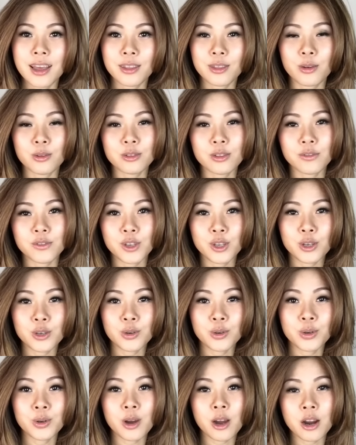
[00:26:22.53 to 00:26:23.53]
Those of you
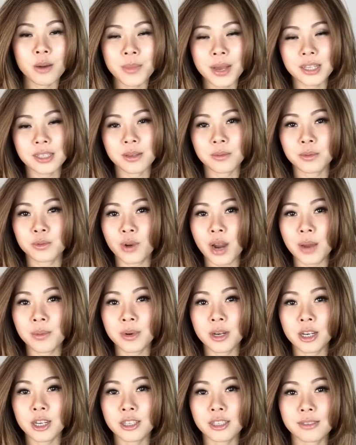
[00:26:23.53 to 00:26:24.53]
who are my
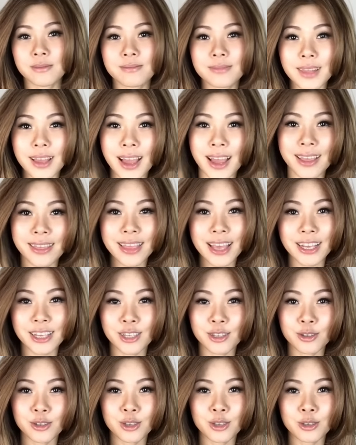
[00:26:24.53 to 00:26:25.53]
subscribers, I
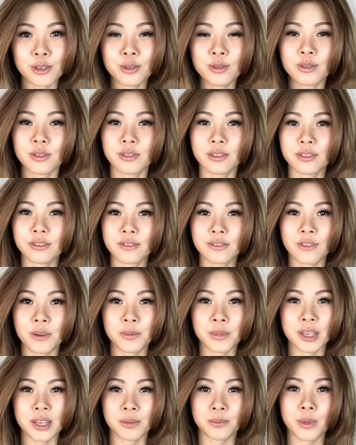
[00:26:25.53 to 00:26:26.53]
thank you
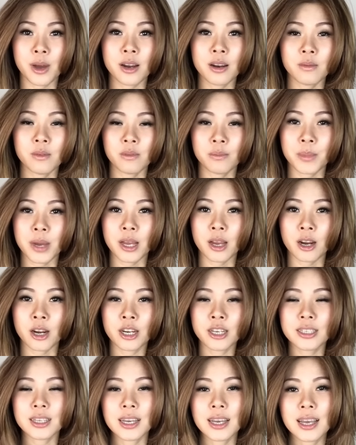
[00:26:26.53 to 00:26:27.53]
from the bottom of my
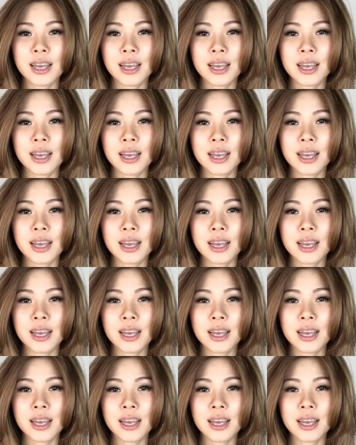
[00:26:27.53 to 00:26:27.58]
heart.